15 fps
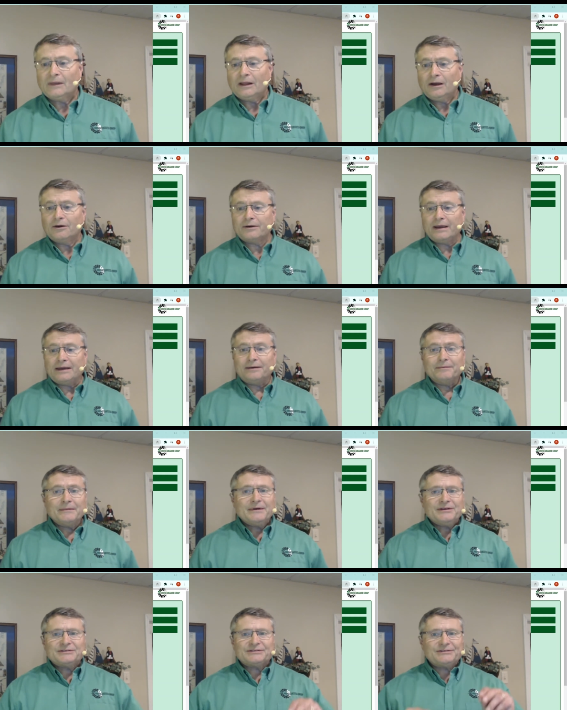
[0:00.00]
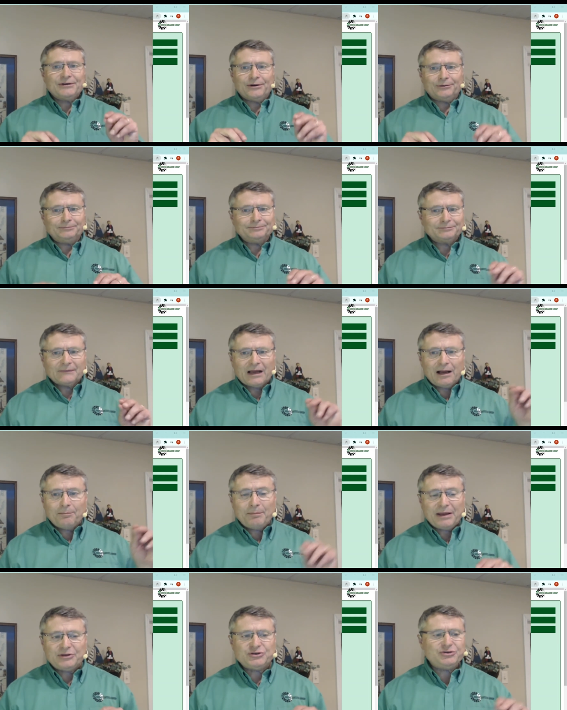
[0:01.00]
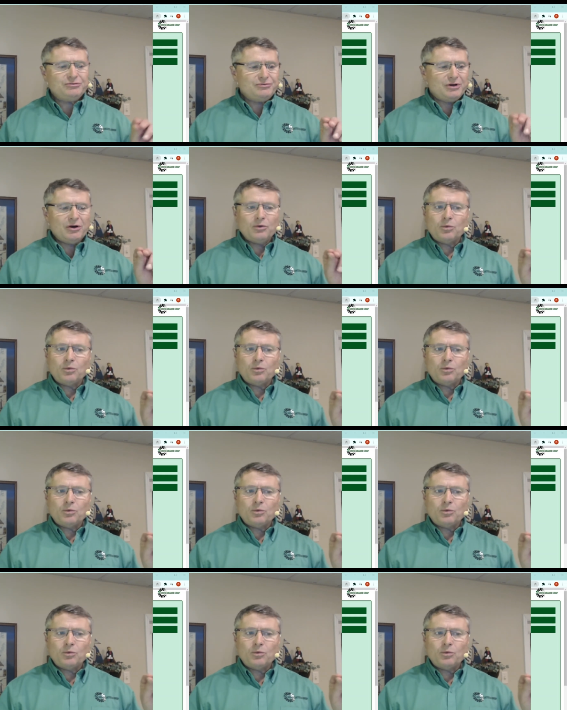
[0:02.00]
Okay, so I'll bet you know